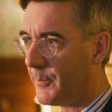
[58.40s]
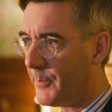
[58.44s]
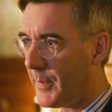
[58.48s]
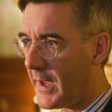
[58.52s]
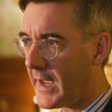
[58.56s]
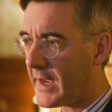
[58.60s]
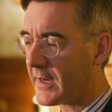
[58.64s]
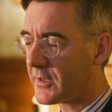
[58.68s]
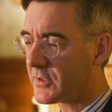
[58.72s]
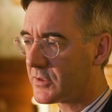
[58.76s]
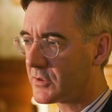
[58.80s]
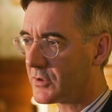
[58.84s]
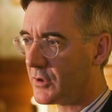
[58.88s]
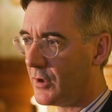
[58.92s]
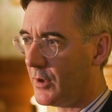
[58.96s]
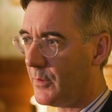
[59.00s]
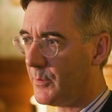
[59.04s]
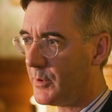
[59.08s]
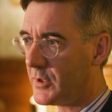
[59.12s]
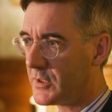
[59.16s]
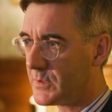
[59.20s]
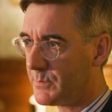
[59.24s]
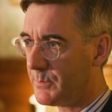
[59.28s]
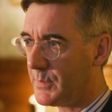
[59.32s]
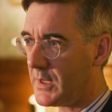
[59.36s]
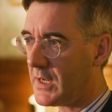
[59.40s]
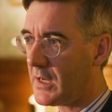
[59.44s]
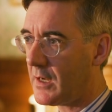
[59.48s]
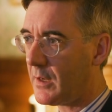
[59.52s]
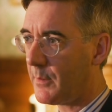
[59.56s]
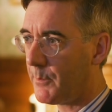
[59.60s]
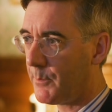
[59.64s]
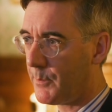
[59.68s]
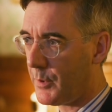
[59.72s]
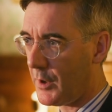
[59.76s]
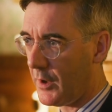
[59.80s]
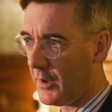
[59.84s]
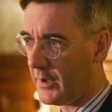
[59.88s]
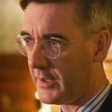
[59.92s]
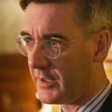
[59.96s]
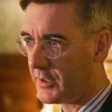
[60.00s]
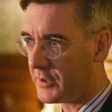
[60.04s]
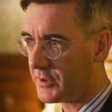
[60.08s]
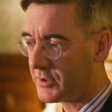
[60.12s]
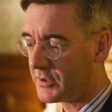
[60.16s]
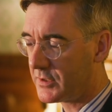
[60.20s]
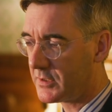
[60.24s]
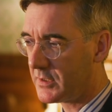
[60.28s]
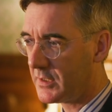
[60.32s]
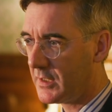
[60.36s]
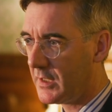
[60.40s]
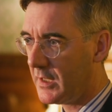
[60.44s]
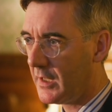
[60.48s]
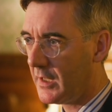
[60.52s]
The backstop has been abolished,